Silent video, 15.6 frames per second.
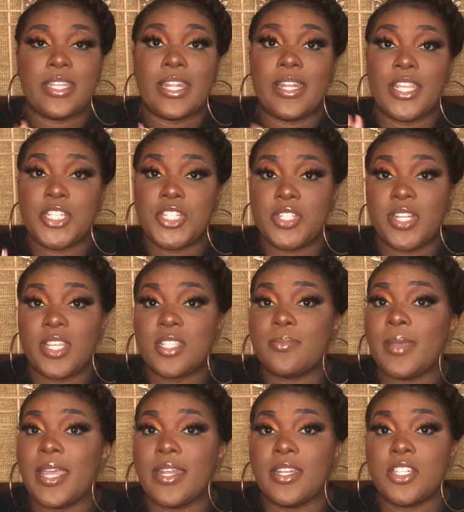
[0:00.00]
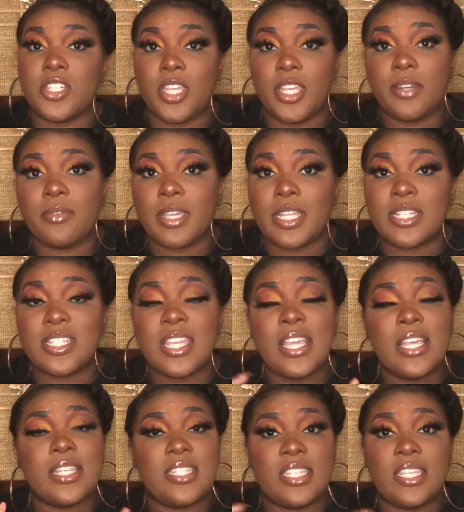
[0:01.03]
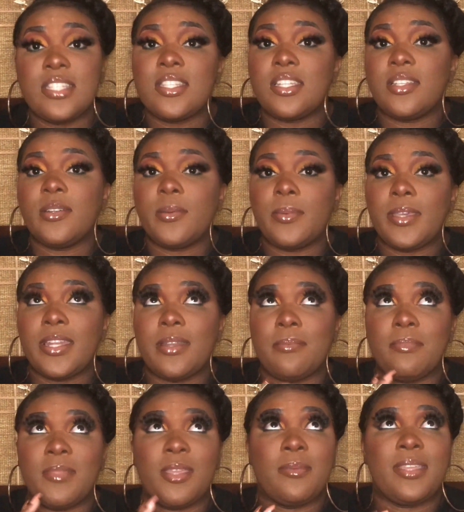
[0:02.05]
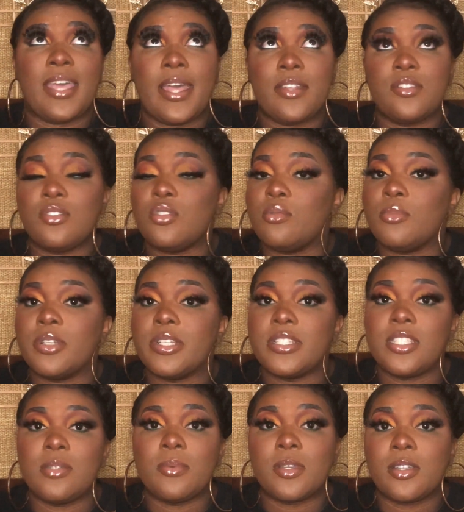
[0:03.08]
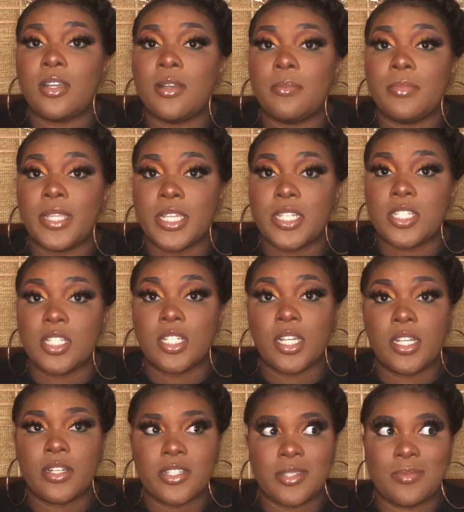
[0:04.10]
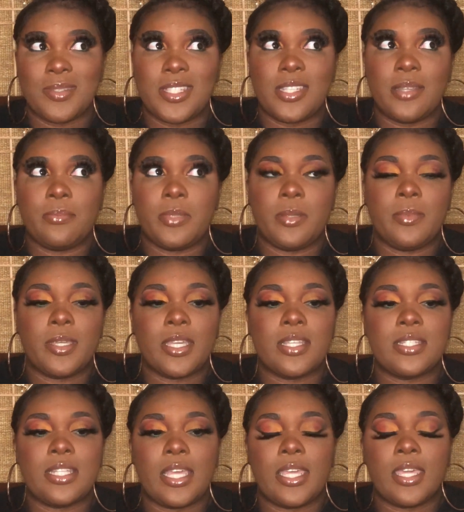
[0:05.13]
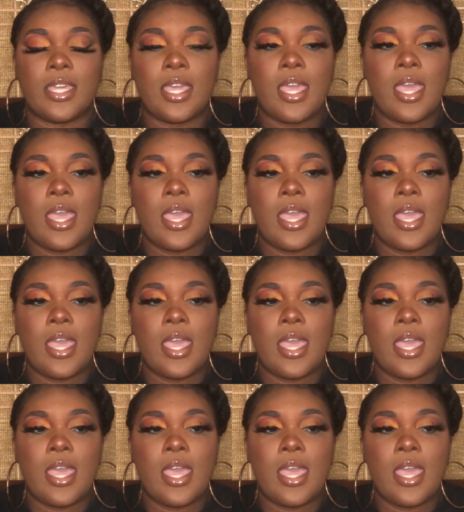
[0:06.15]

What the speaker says: that they should expand the shade range just a little bit, maybe add 2 more deeper complexion colors, simply because like